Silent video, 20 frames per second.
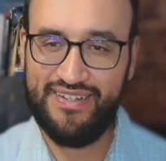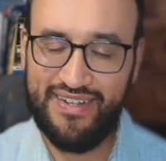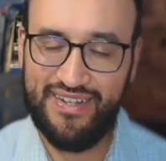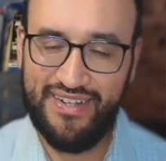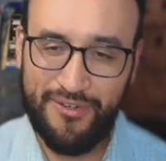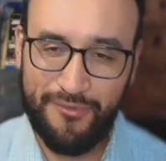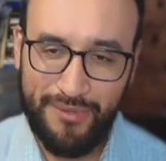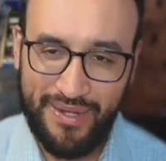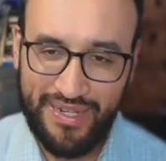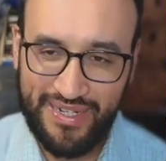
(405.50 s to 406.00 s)

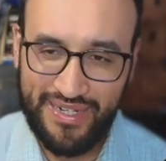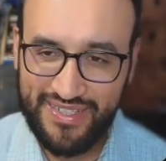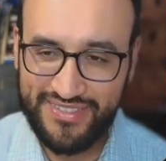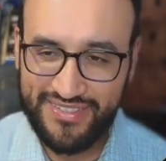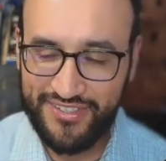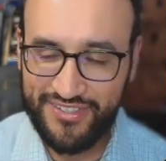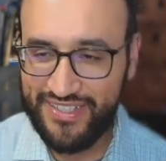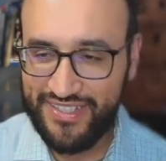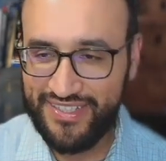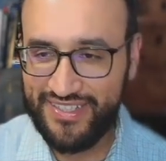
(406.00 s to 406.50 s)
a writing
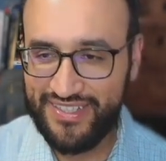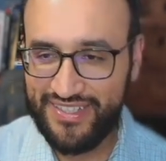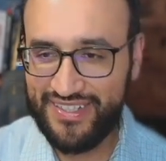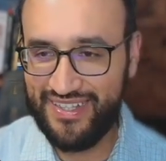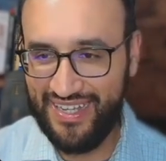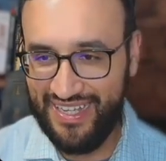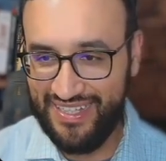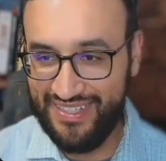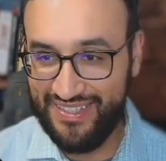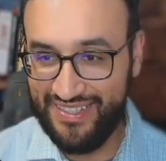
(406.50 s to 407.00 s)
screen,
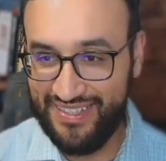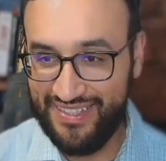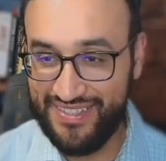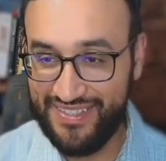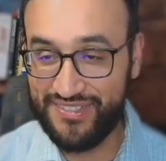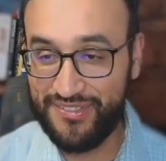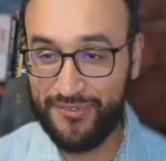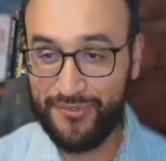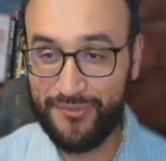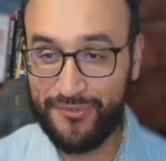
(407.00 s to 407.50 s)
and
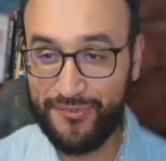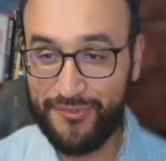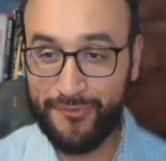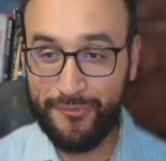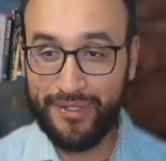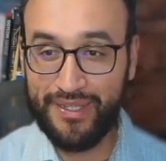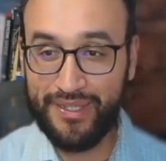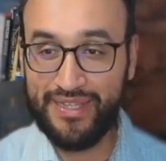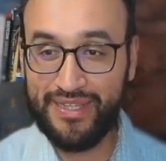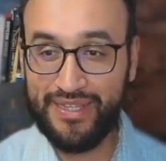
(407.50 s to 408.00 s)
this
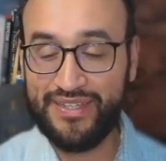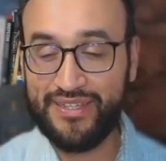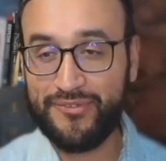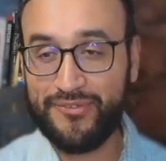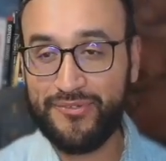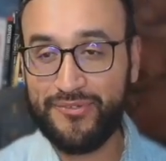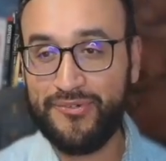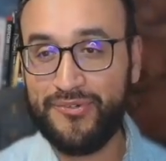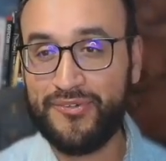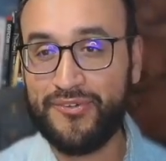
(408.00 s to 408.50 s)
really
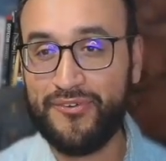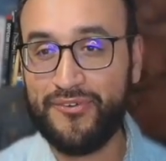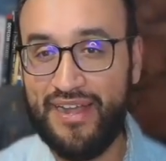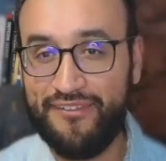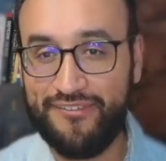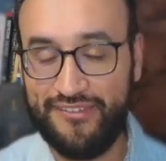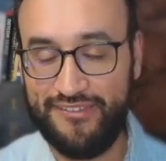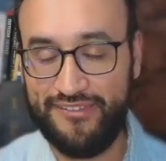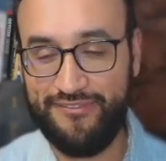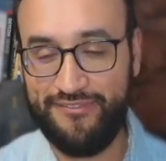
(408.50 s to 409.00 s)
cool
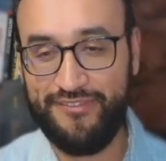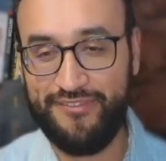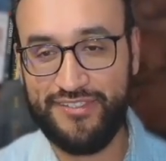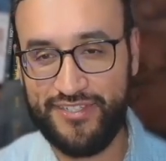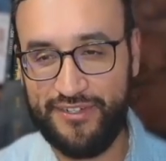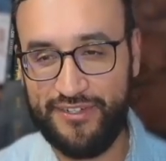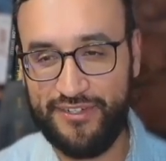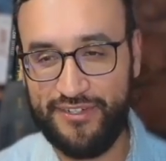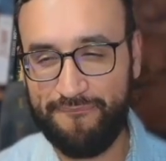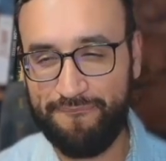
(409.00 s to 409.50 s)
graph
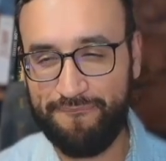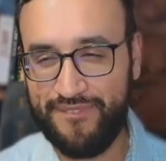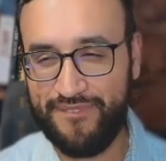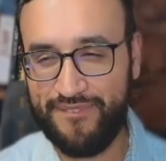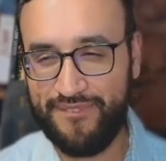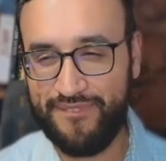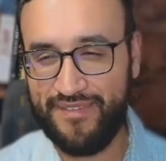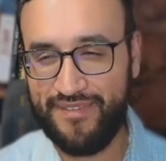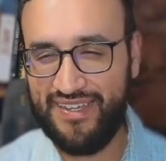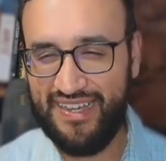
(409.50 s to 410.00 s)
feature.
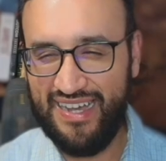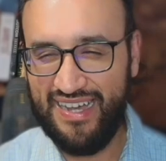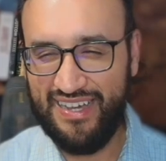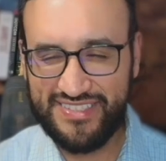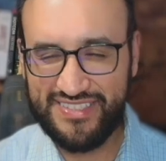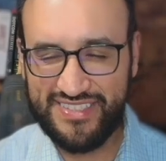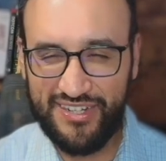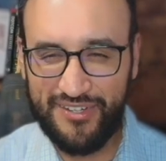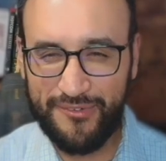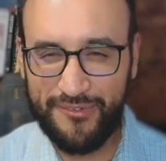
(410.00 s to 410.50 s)
How
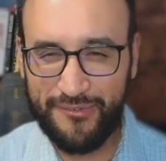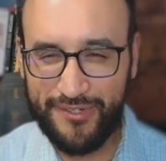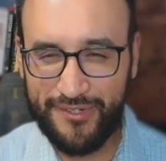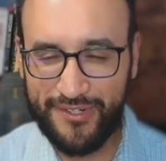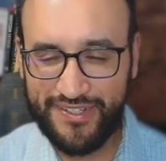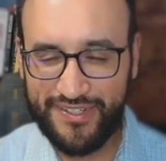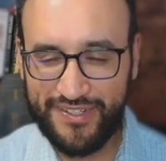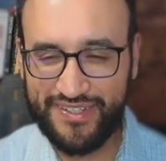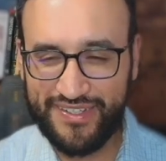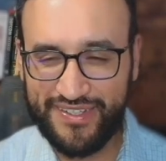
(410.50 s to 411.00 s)
does it all
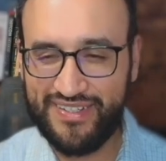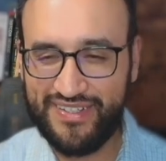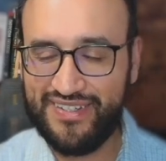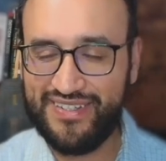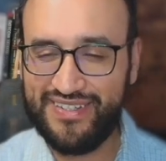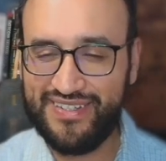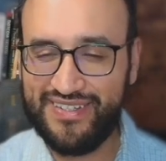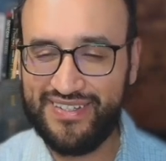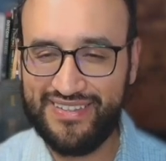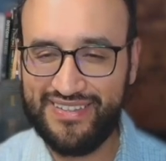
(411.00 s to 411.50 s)
work?
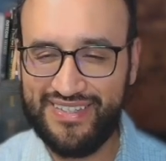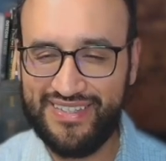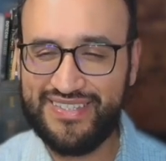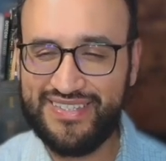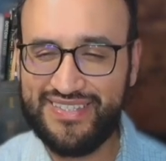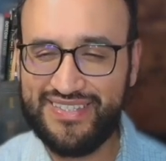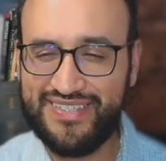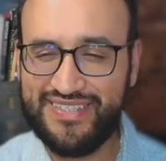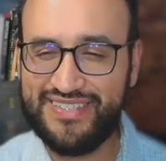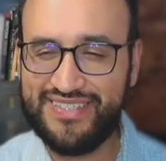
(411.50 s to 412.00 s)
Let's
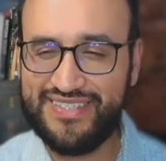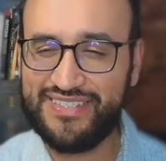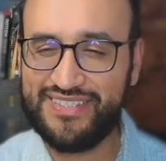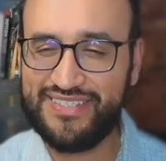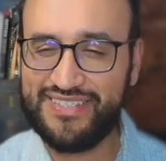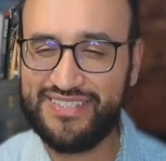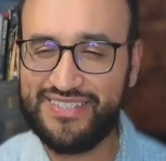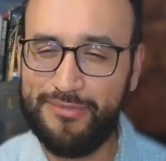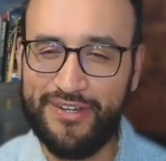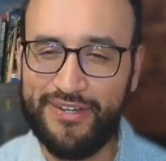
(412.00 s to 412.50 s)
explore it.
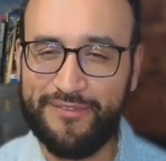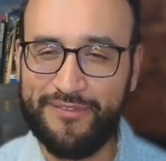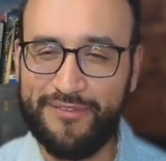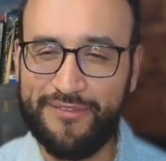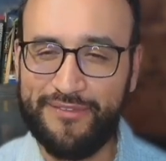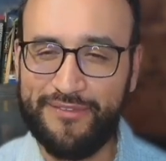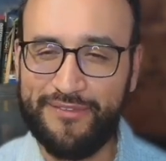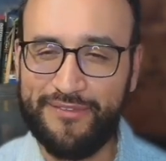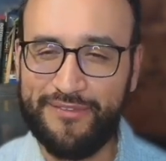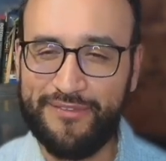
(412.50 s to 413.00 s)

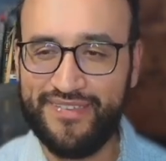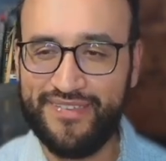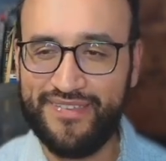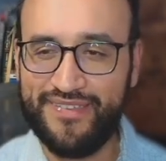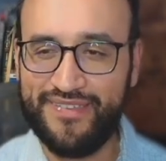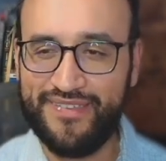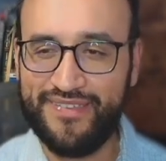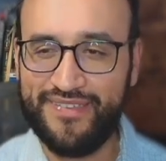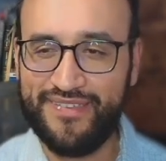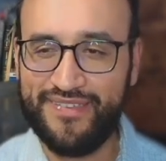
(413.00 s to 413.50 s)

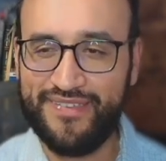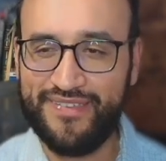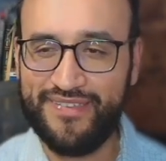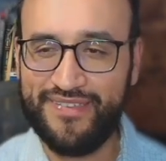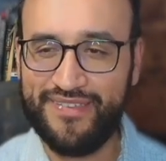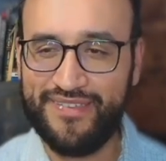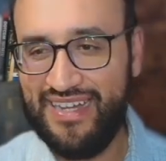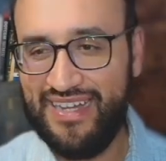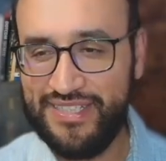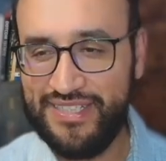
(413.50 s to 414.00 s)
Obsidian
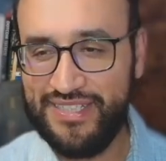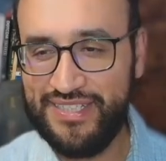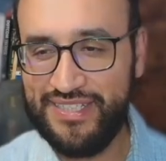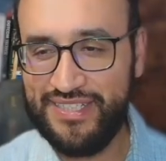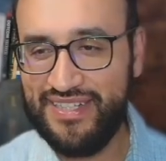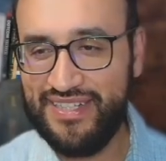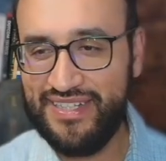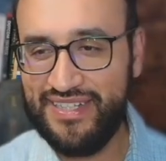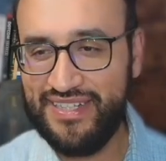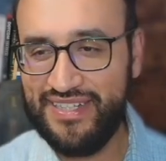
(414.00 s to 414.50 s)
is free.
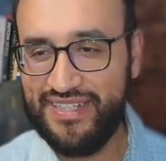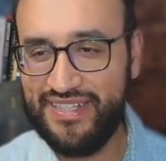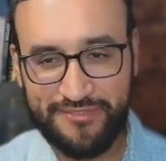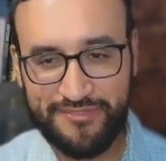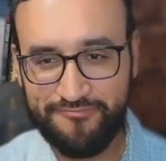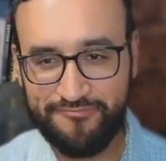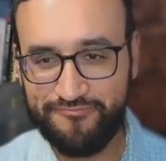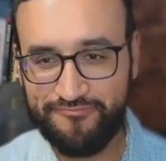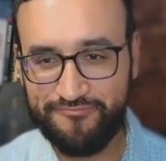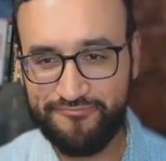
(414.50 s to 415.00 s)

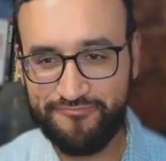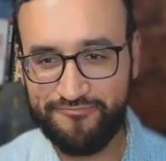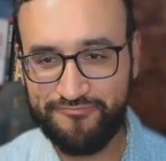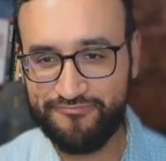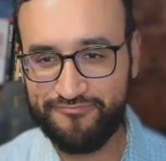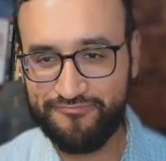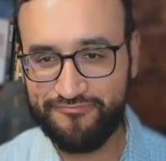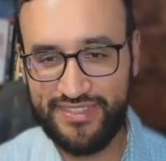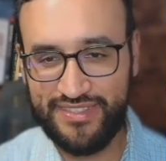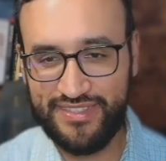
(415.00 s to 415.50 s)
It's
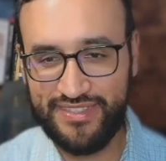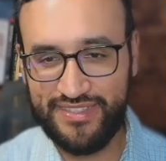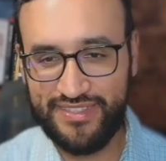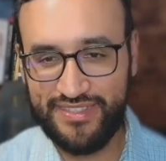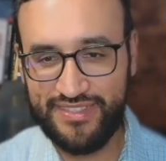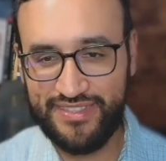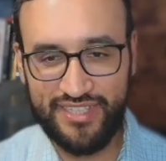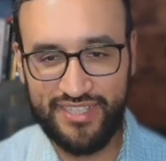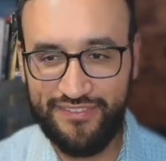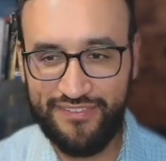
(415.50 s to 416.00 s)

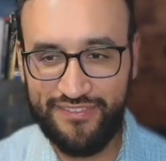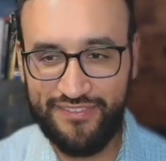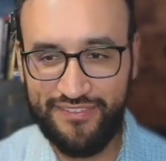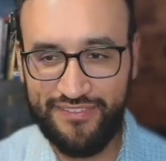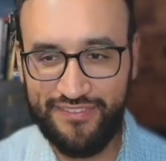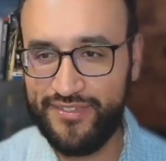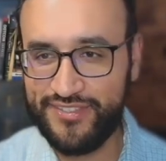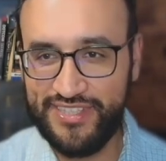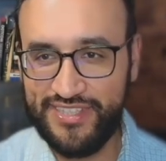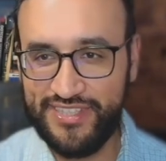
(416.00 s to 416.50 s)
offline. There's
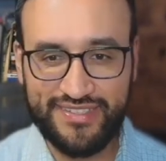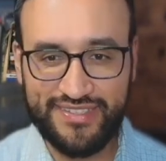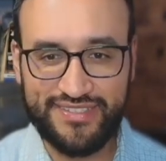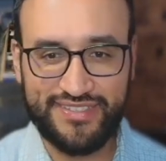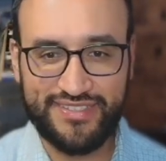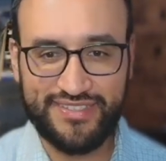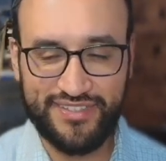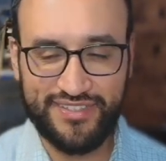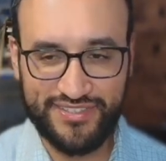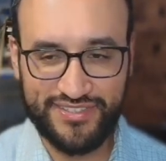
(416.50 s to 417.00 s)
links,
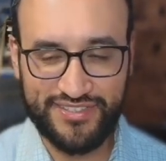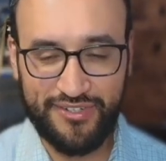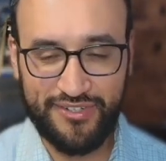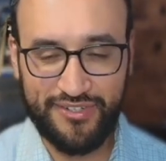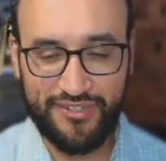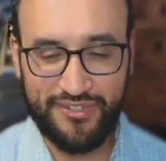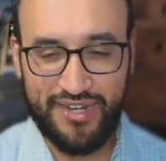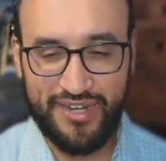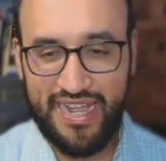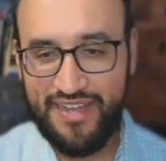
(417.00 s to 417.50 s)
there's
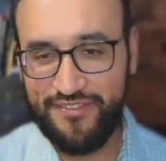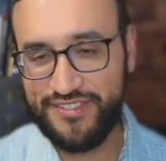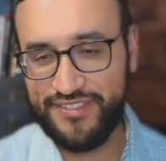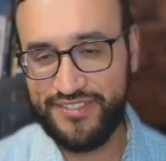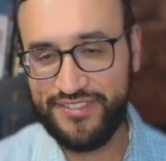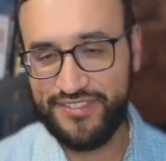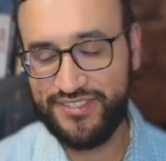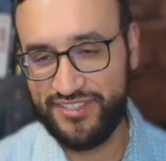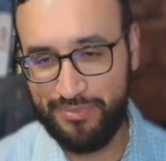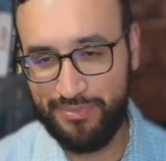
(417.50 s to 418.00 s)
graphs, there's
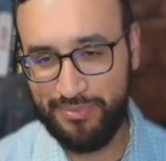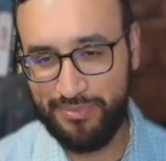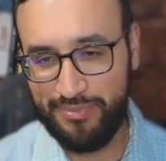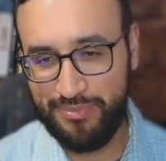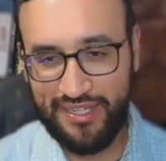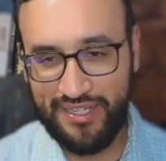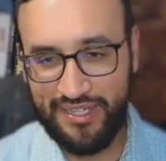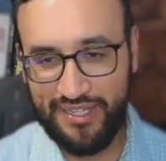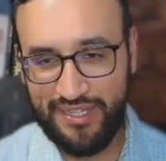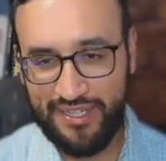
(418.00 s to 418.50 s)

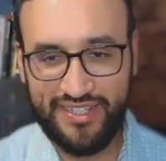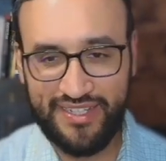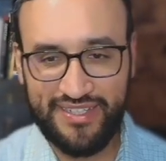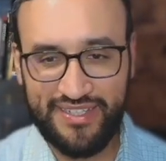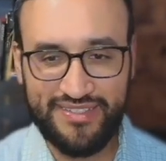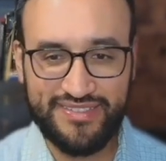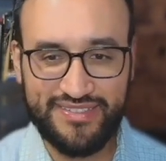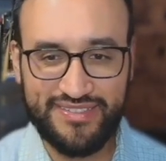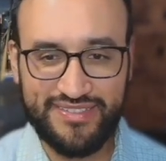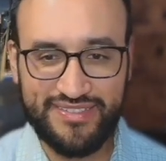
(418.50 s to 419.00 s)
plugins,
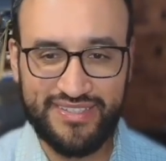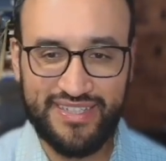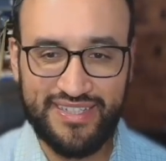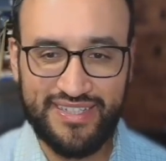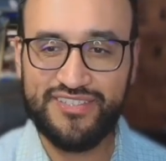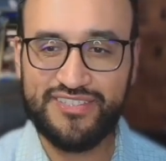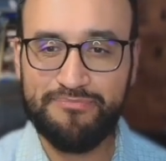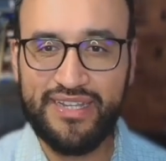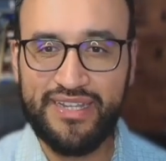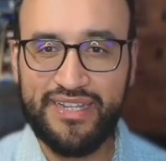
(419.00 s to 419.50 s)
there's
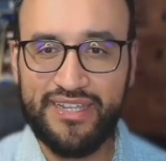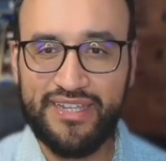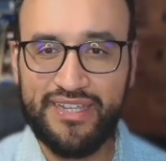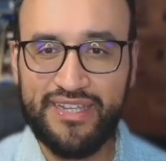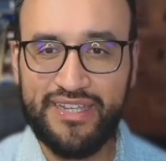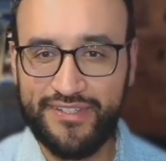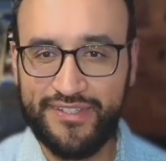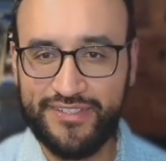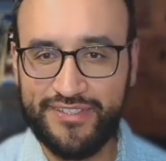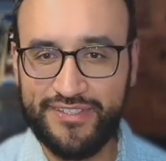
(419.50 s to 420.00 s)
many features.